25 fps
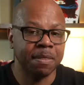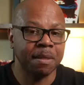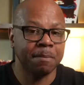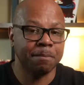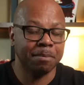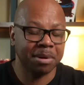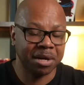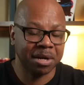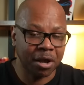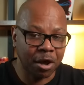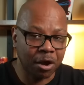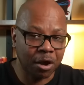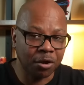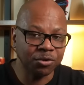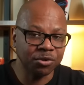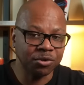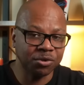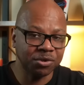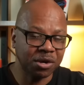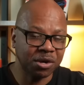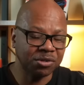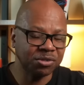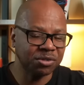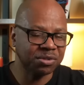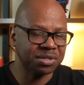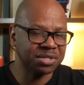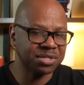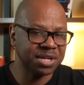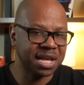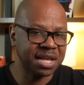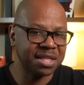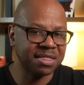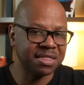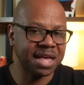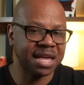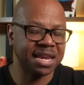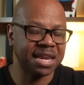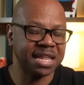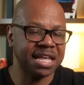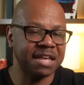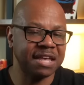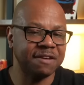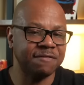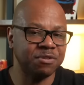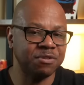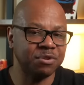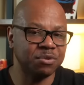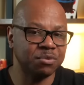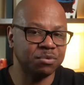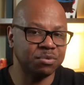but he also goes on to say that
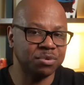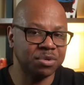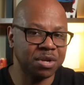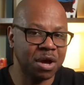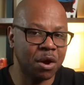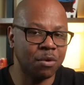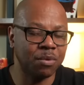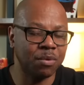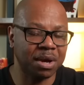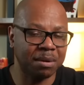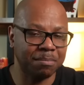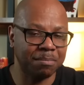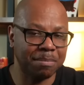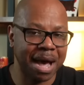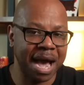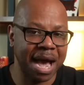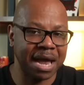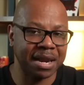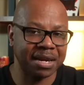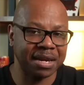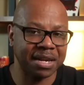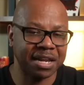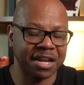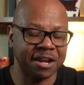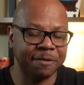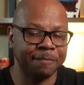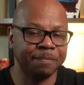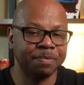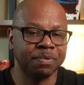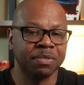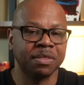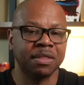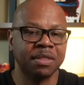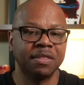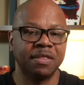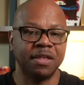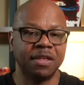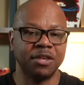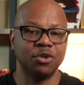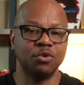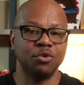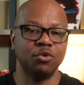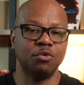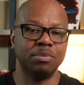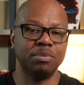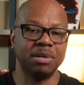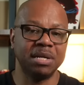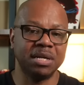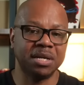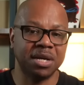if you don't abide in him, then you will
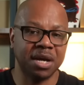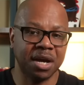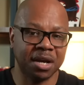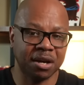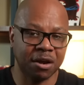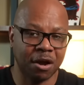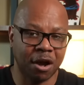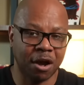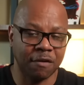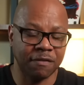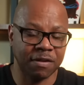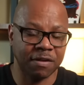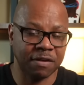be cut off.